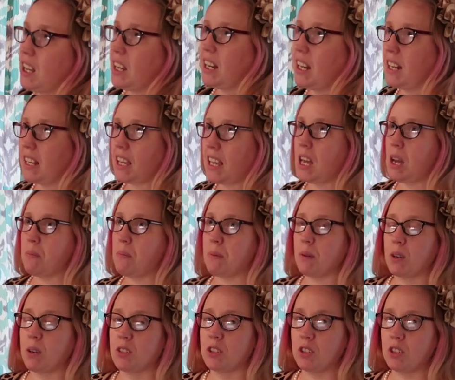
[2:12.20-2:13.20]
in a
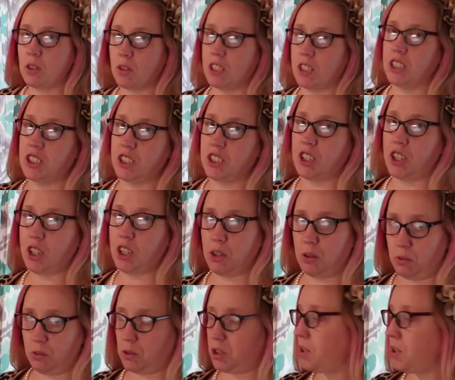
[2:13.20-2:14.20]
camper, storage is
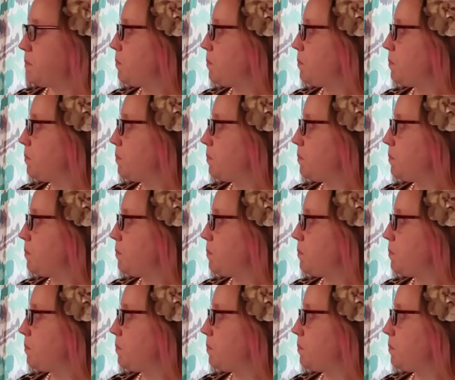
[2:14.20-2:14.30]
huge.